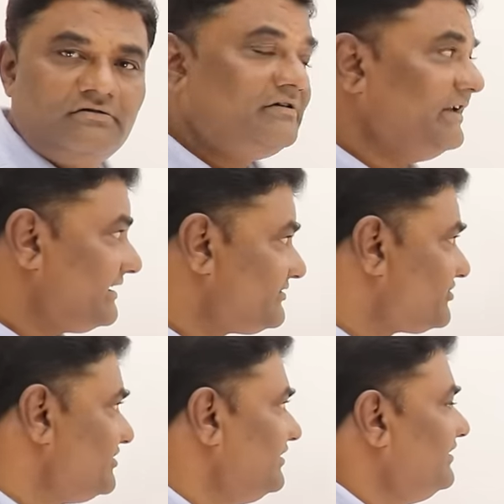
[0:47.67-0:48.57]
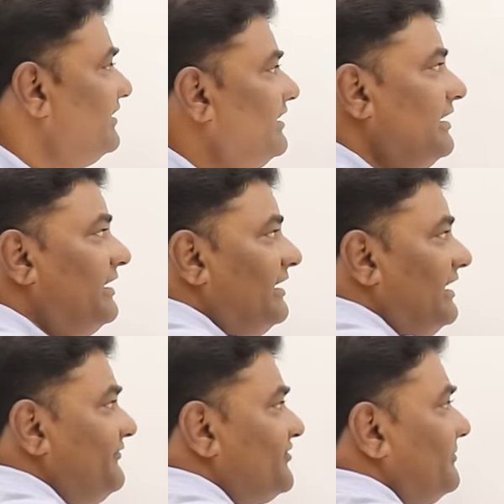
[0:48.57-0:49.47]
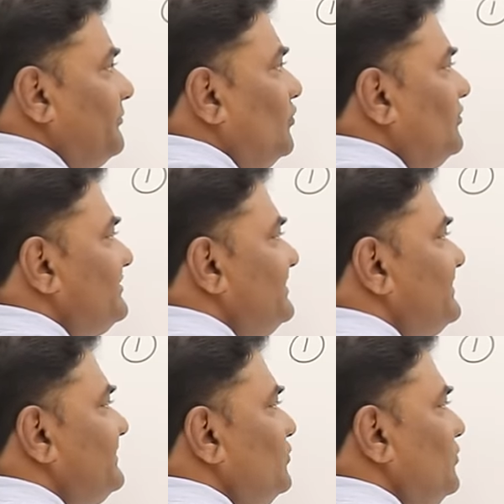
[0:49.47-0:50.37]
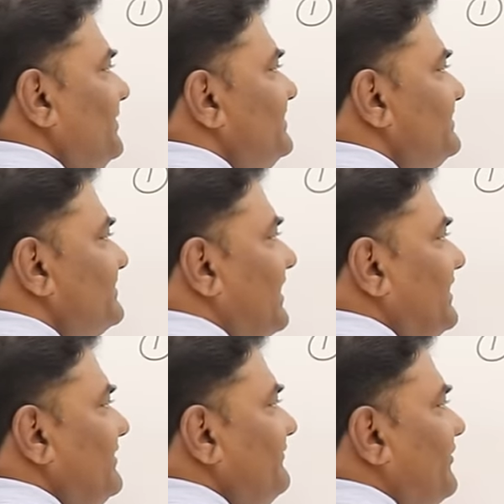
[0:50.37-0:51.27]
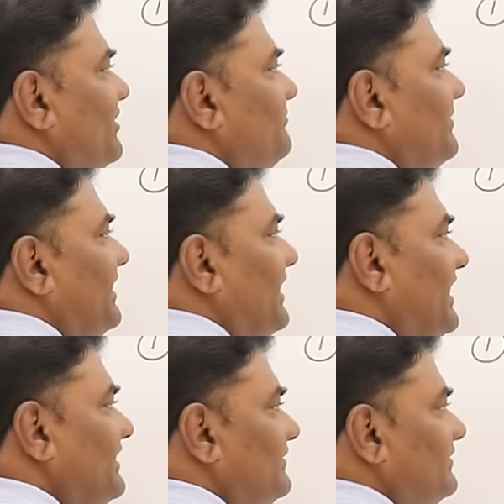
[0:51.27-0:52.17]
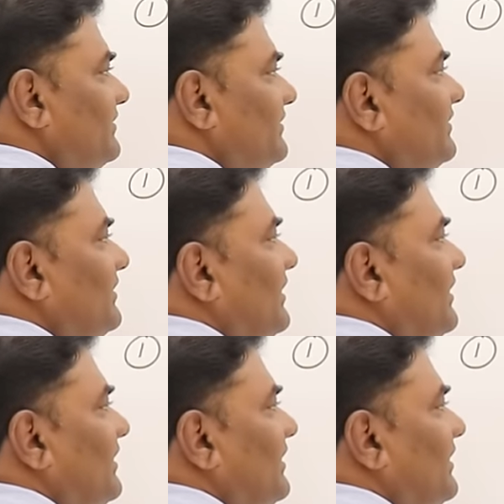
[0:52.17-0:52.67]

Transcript: Next, if suppose this loop is starting from n